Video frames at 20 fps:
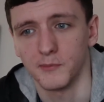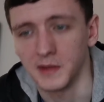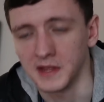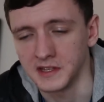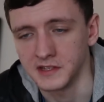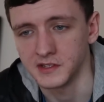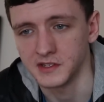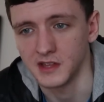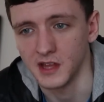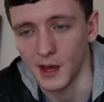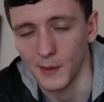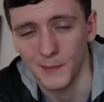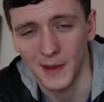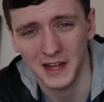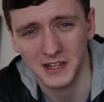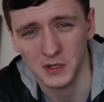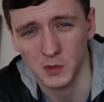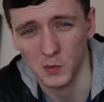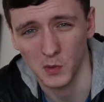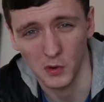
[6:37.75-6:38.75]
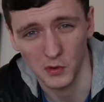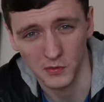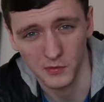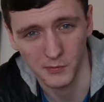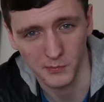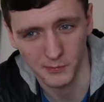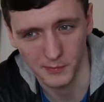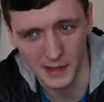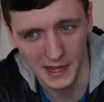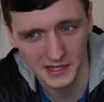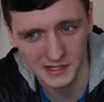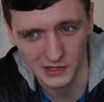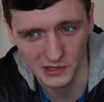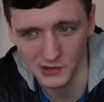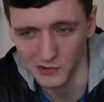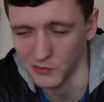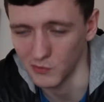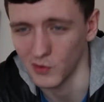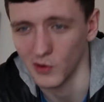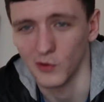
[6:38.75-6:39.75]
means that a better world,
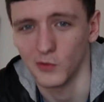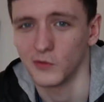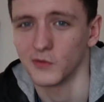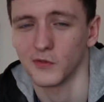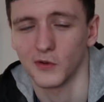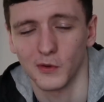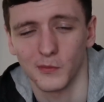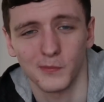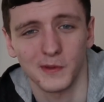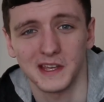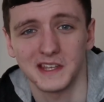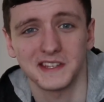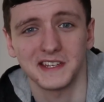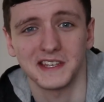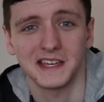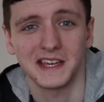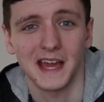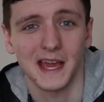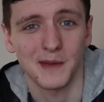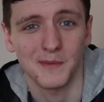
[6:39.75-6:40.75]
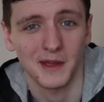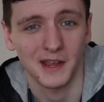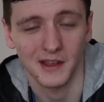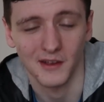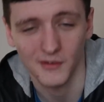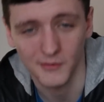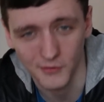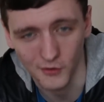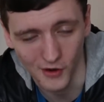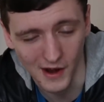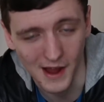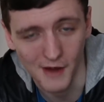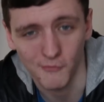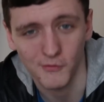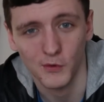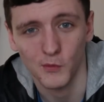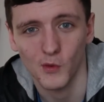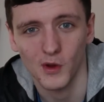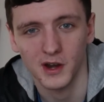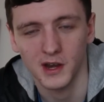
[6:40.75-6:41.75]
better world for PC gaming for
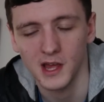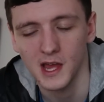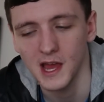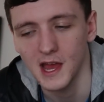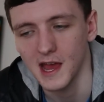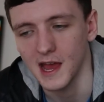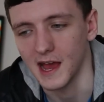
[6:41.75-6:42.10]
everyone,